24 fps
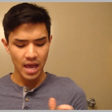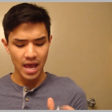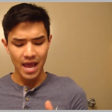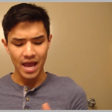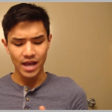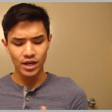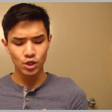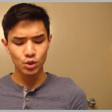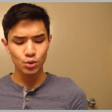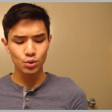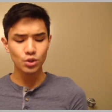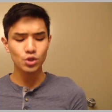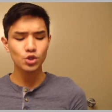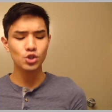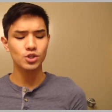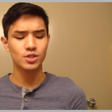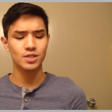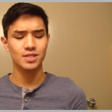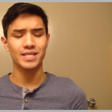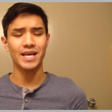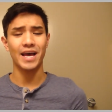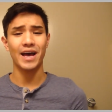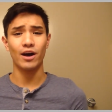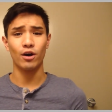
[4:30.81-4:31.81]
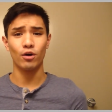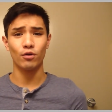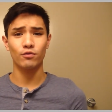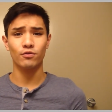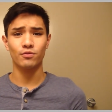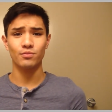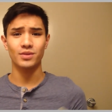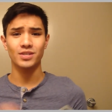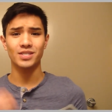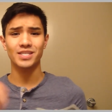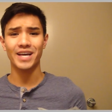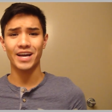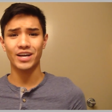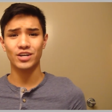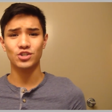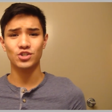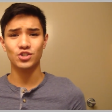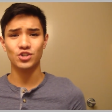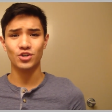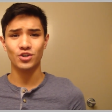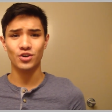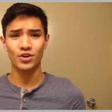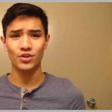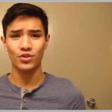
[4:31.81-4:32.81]
And you can just tell from the
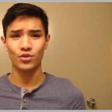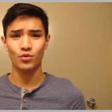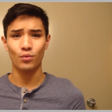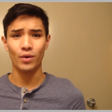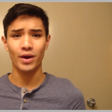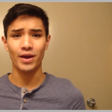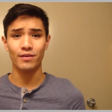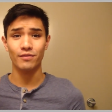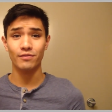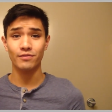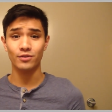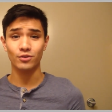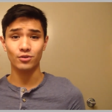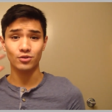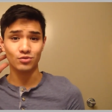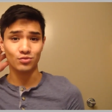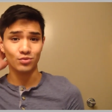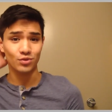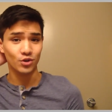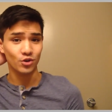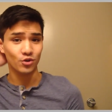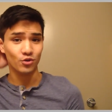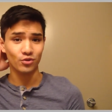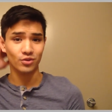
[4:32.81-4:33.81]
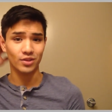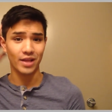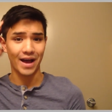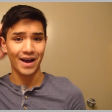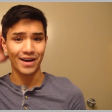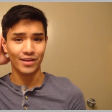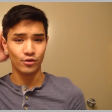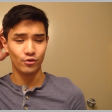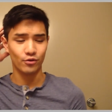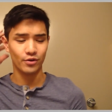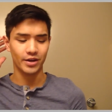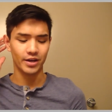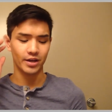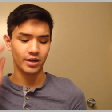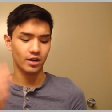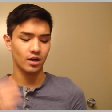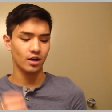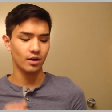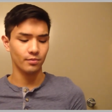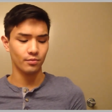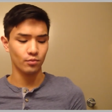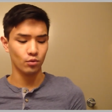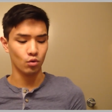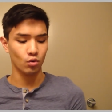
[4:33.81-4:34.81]
texture and the way it feels when you're lathering it
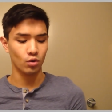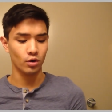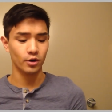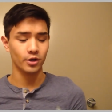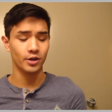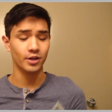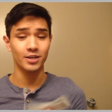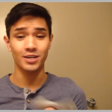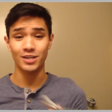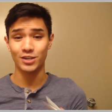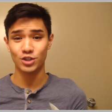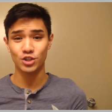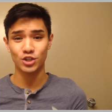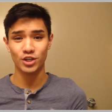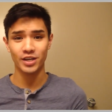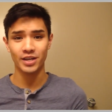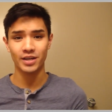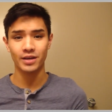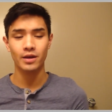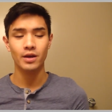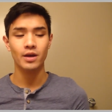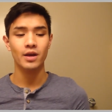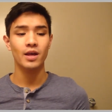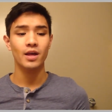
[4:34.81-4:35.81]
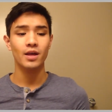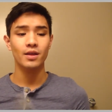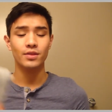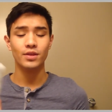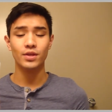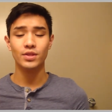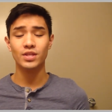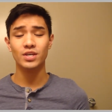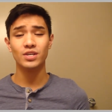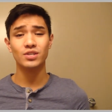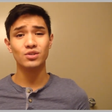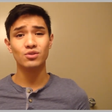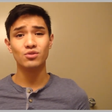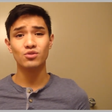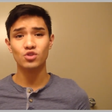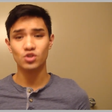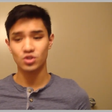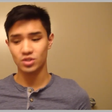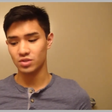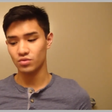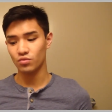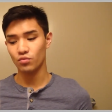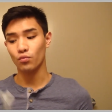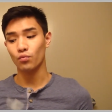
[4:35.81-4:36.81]
up or conditioning that these are
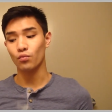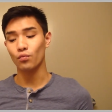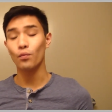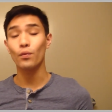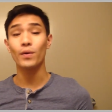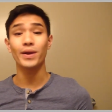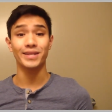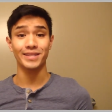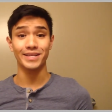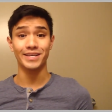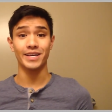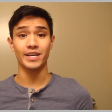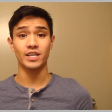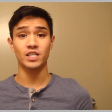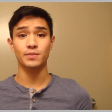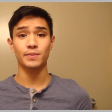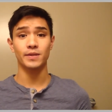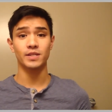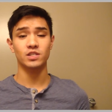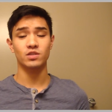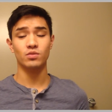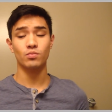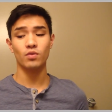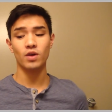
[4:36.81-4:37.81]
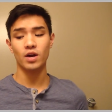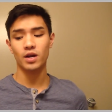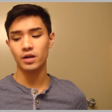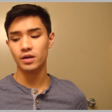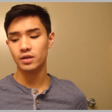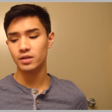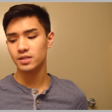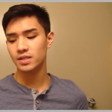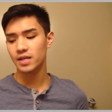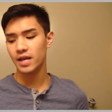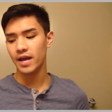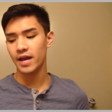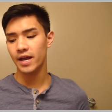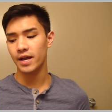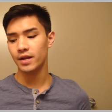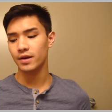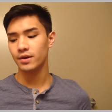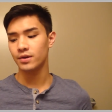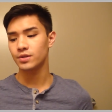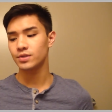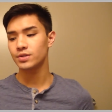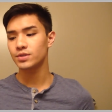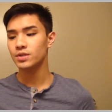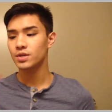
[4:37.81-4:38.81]
just really expensive products.
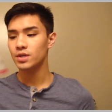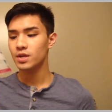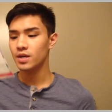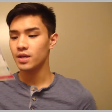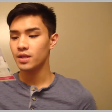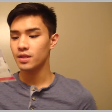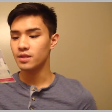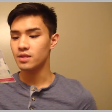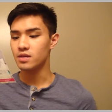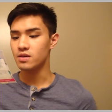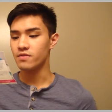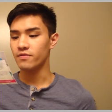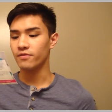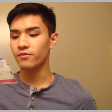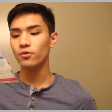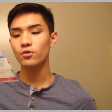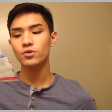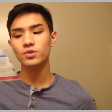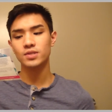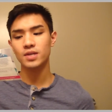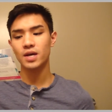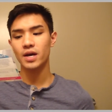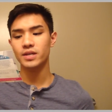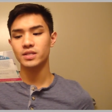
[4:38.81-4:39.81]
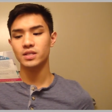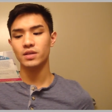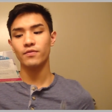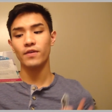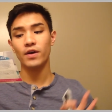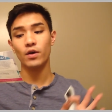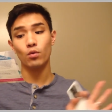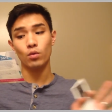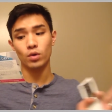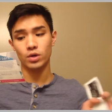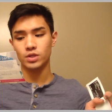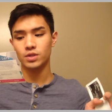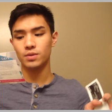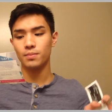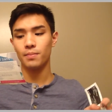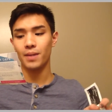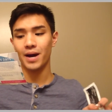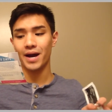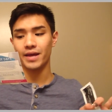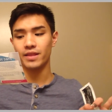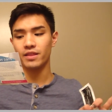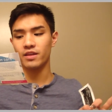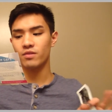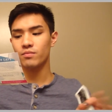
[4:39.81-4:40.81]
And the full size, if I were to
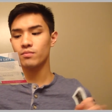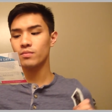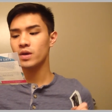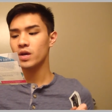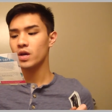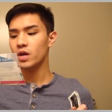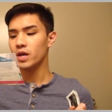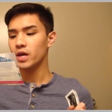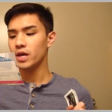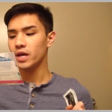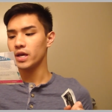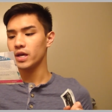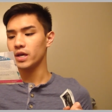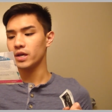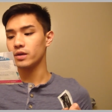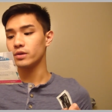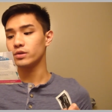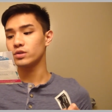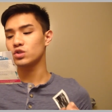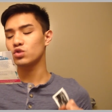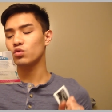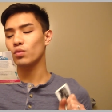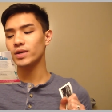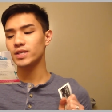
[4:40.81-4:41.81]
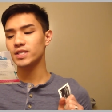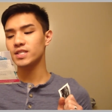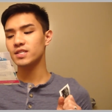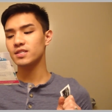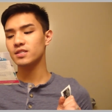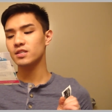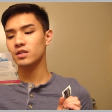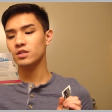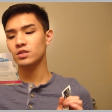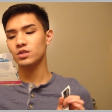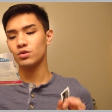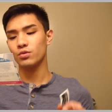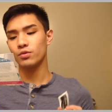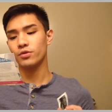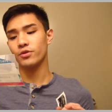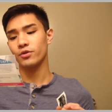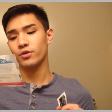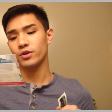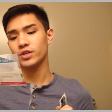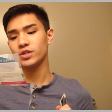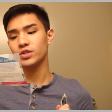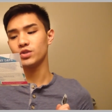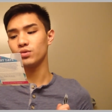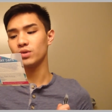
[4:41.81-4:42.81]
buy them, is 26 to
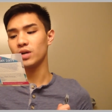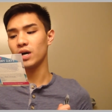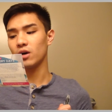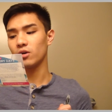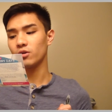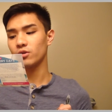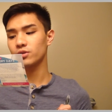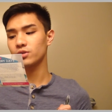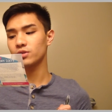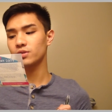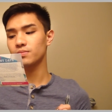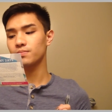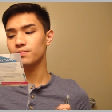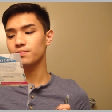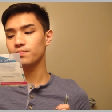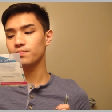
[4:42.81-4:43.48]
$32.